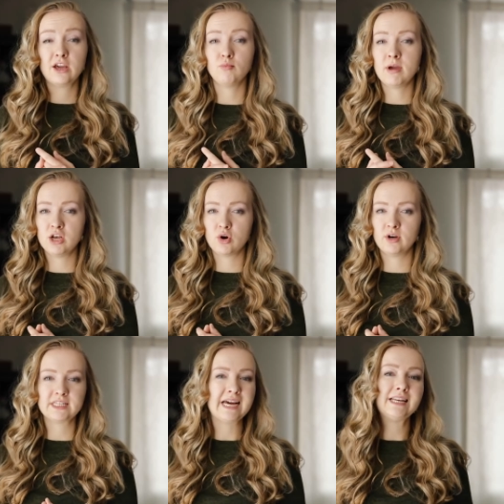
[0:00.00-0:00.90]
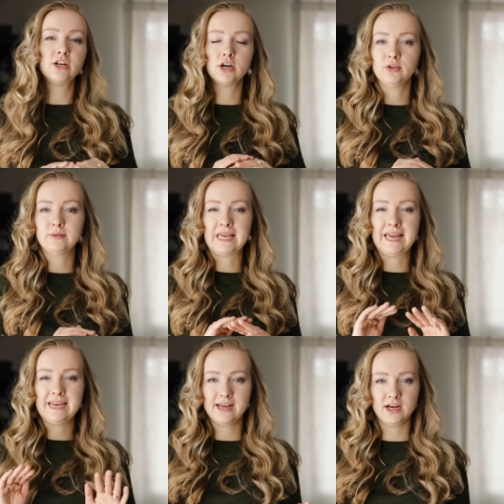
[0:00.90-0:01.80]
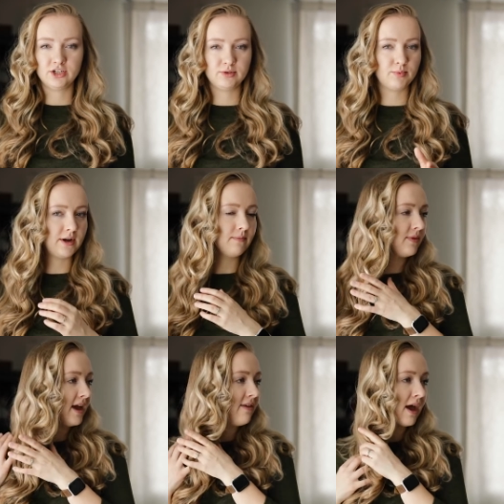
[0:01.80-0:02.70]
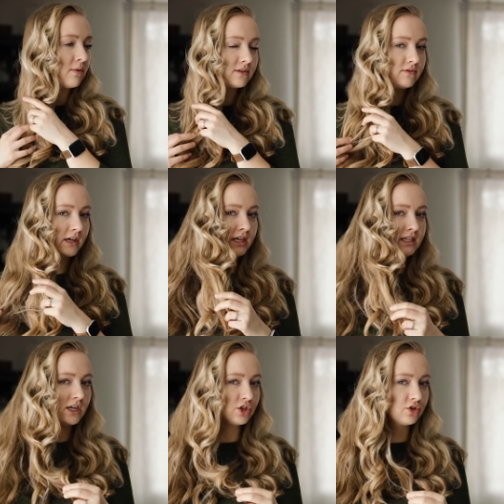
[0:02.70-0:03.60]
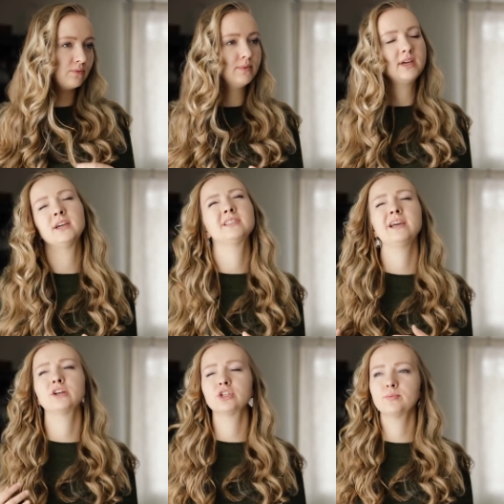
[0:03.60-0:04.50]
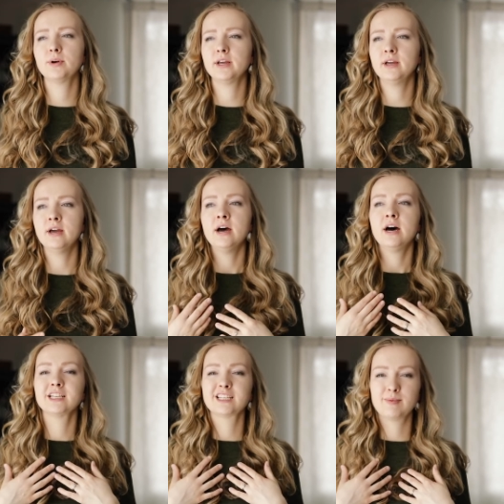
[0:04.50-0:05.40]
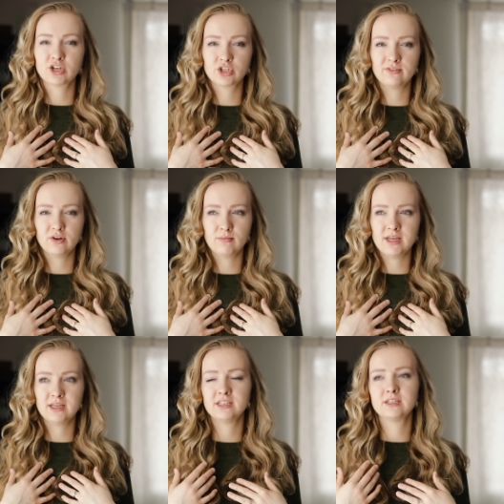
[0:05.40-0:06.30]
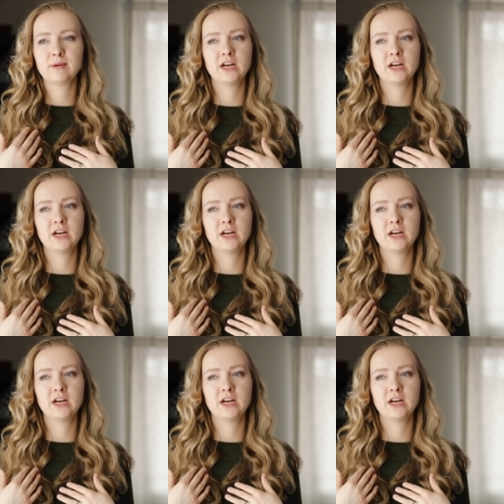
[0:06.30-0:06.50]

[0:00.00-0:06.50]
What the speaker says: Now you may notice I did not use any hairspray, and that was very intentional because hairspray, especially for me, since my